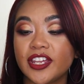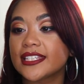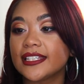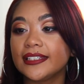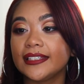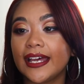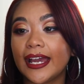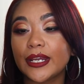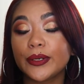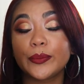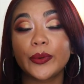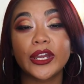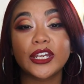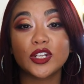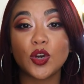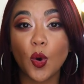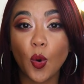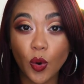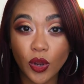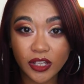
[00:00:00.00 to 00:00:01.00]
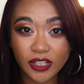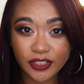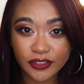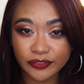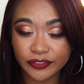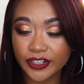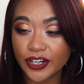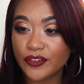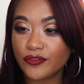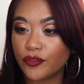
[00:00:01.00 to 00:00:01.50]
It's a lightweight,
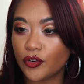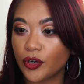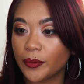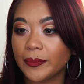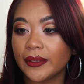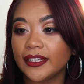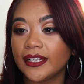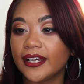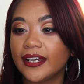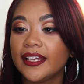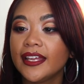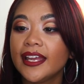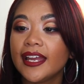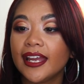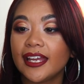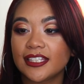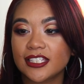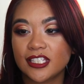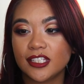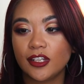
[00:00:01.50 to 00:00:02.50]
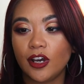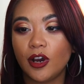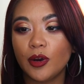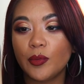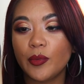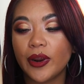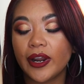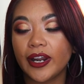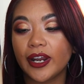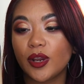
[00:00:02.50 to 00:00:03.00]
oil-free formula. It's
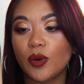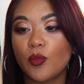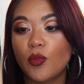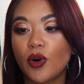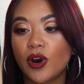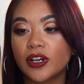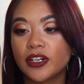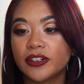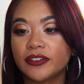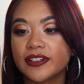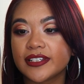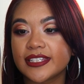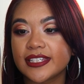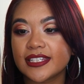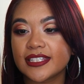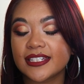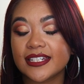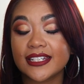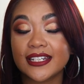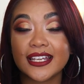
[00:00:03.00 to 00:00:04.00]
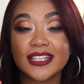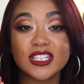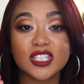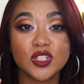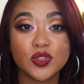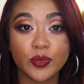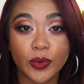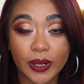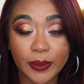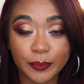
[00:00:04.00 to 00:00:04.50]
long-wearing, water-resistant, and
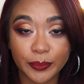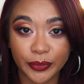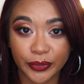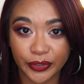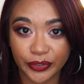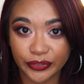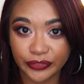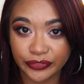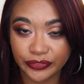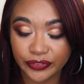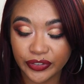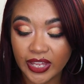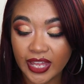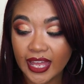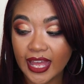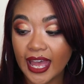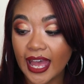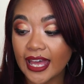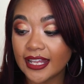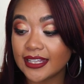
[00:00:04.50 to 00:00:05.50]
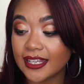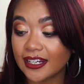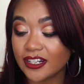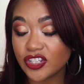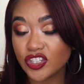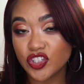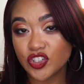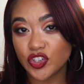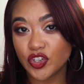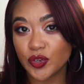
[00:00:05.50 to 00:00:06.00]
sweat-proof. And
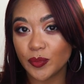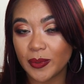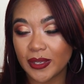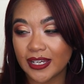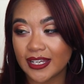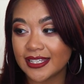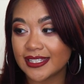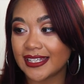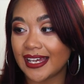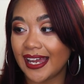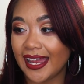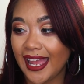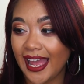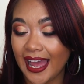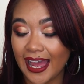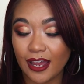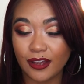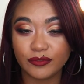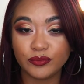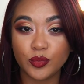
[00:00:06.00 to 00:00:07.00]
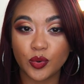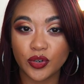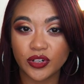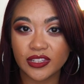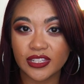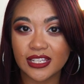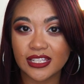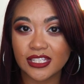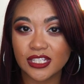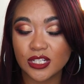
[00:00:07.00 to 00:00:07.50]
that is true because I have
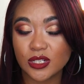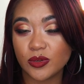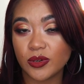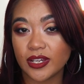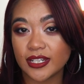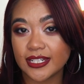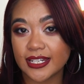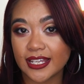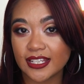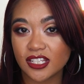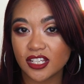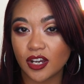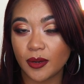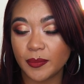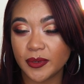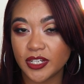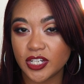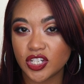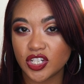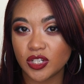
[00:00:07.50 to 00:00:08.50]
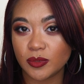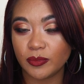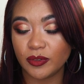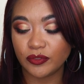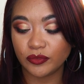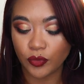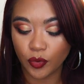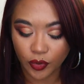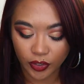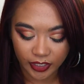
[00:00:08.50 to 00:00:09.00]
worn these to a dance competition
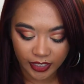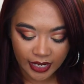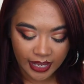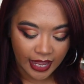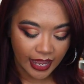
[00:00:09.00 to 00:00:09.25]
before.